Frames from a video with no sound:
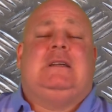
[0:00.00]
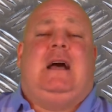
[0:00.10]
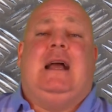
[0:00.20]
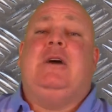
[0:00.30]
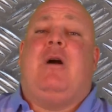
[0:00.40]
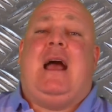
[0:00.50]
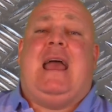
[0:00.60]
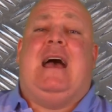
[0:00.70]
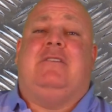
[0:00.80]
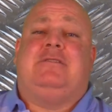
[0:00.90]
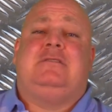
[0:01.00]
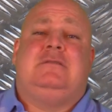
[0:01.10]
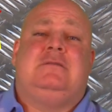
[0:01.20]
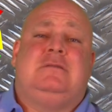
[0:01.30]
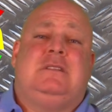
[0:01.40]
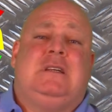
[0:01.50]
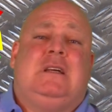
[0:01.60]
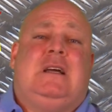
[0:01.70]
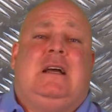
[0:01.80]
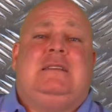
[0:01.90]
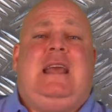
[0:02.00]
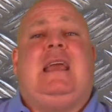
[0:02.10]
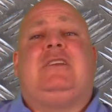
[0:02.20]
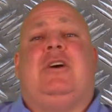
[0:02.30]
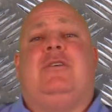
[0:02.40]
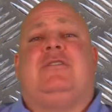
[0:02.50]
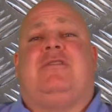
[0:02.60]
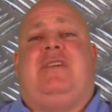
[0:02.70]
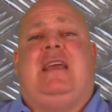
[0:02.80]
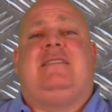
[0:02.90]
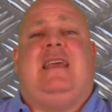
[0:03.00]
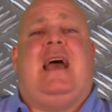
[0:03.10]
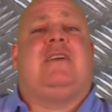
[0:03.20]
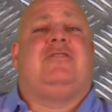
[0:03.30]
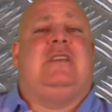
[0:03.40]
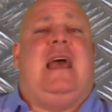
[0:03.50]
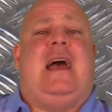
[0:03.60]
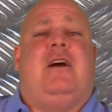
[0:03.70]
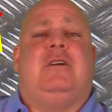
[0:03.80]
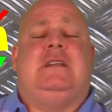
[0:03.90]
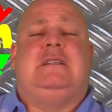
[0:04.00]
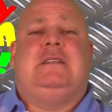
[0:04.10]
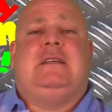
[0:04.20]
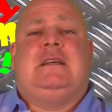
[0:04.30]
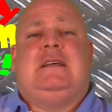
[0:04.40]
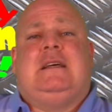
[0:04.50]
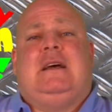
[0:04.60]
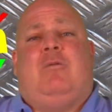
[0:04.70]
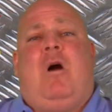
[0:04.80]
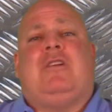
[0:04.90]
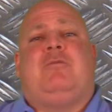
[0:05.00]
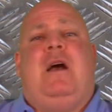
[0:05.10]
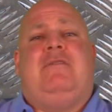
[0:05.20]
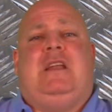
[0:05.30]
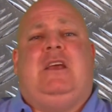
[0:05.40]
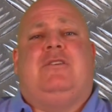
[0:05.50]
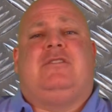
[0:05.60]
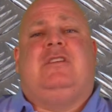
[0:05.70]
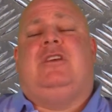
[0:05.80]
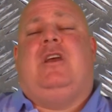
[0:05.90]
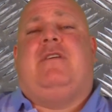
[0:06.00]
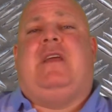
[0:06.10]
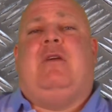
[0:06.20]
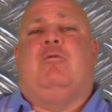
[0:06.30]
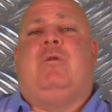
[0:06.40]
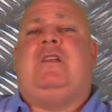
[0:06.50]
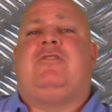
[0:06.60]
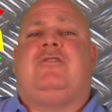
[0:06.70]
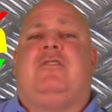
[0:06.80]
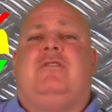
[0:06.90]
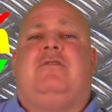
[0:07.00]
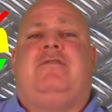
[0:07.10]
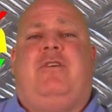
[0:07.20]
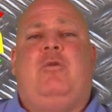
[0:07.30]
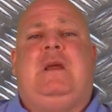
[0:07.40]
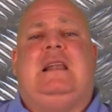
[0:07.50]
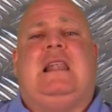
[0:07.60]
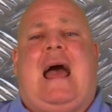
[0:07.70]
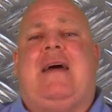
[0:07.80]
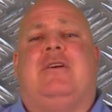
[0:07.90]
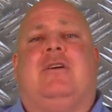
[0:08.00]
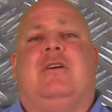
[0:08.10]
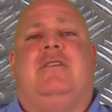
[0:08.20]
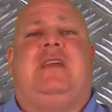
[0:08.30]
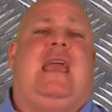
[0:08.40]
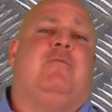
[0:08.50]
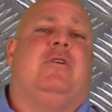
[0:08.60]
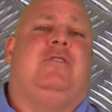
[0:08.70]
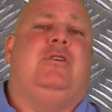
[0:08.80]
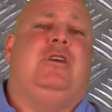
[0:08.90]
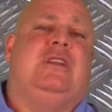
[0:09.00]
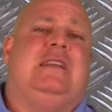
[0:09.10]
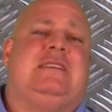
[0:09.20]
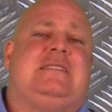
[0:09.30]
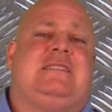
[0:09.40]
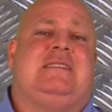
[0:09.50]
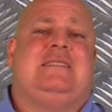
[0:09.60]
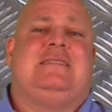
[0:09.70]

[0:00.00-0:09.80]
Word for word: I know I have. Take a dose of fancy action now and watch my videos until you have a rich, foamy lather of game review goodness.